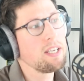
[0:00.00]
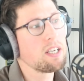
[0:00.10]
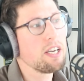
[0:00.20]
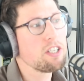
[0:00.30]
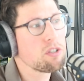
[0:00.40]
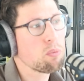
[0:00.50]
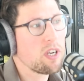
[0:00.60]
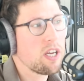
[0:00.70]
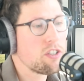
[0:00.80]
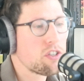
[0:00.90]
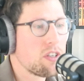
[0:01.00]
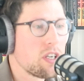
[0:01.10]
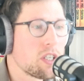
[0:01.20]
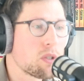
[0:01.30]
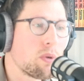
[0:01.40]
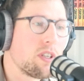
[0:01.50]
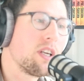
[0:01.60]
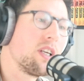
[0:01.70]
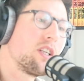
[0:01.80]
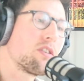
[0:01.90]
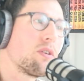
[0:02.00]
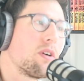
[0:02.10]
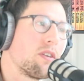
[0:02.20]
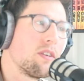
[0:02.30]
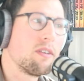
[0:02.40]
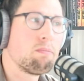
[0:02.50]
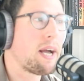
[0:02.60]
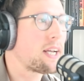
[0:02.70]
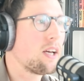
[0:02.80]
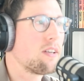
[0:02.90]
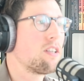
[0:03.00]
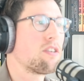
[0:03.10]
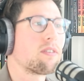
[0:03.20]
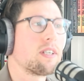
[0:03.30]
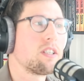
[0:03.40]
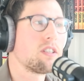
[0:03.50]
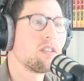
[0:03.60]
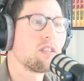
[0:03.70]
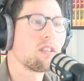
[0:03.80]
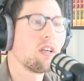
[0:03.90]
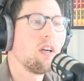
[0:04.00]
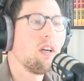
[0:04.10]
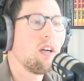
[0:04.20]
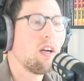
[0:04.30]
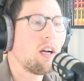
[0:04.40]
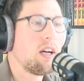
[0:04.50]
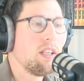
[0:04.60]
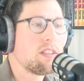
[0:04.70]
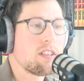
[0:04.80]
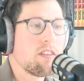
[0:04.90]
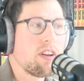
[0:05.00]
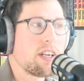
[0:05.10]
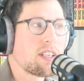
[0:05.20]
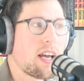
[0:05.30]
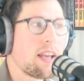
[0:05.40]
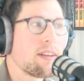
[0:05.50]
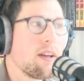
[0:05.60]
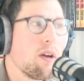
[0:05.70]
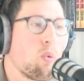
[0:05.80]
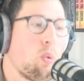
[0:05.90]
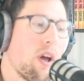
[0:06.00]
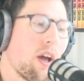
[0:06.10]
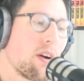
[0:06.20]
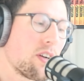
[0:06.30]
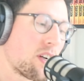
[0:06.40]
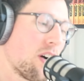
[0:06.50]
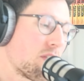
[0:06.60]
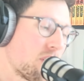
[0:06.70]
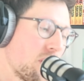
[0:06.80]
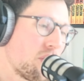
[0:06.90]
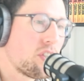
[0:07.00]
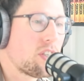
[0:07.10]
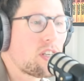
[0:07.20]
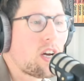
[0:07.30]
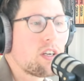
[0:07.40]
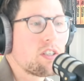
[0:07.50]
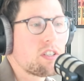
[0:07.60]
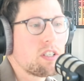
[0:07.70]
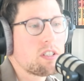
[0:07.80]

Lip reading: engaging with engineers when they need certain backend integrations and stuff like that, where the conversation designers